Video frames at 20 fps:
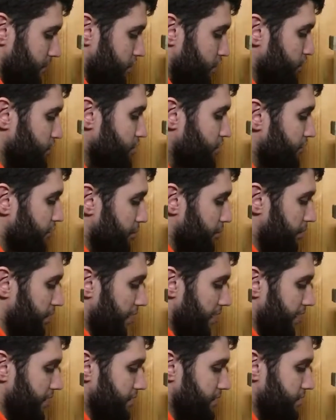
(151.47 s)
Used for
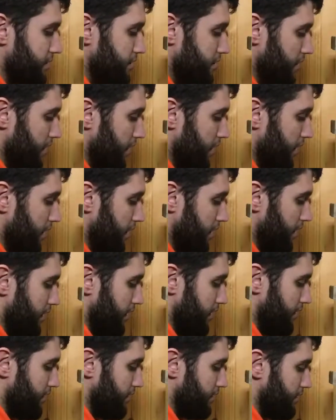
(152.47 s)
plants
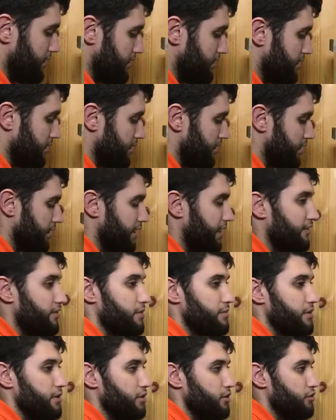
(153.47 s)
to give
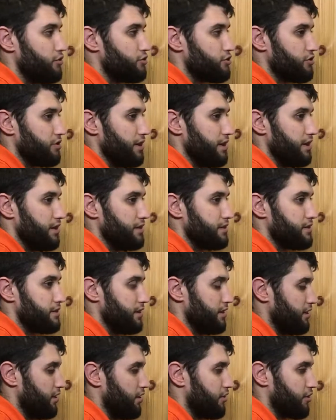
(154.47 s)
them the nutrients
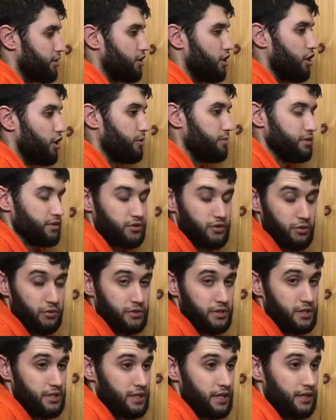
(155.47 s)
and the other carbon
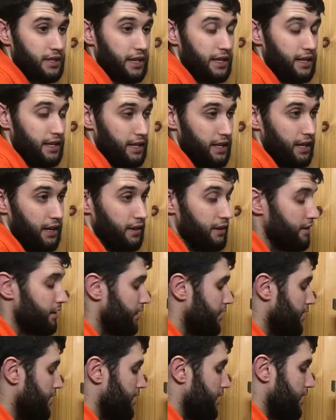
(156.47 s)
sources that they need
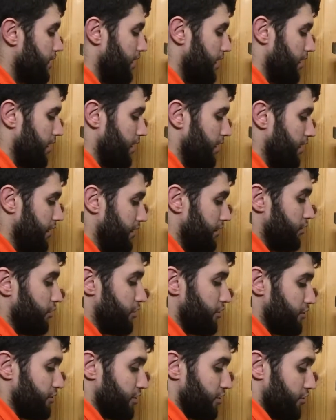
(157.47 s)
in
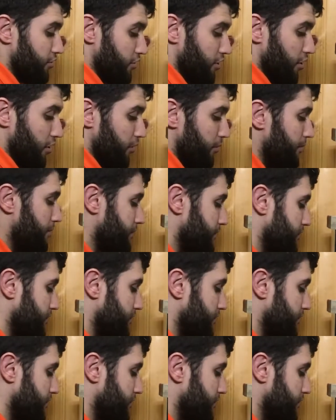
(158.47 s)
order to grow.